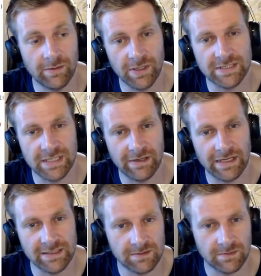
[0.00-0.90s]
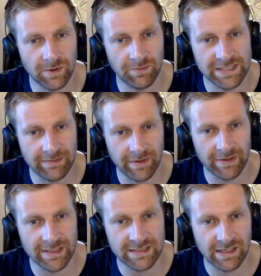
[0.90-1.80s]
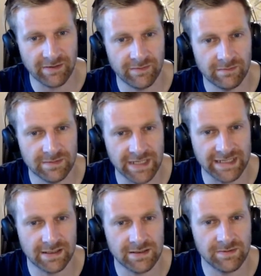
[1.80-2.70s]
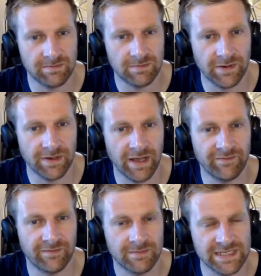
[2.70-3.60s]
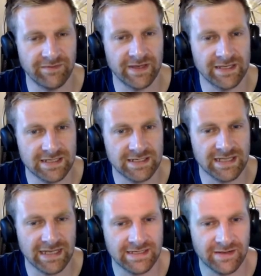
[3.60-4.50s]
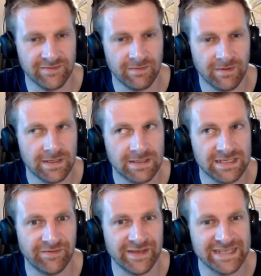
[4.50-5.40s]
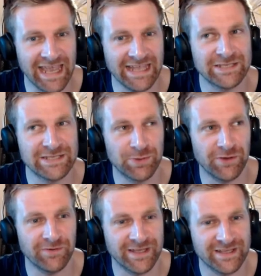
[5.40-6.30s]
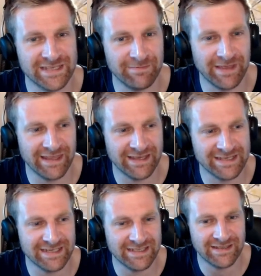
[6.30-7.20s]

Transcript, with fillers: luminosity relation would be something where there's enough data because there are enough Cepheids. There just aren't enough Cepheids and supernovae in the same galaxy.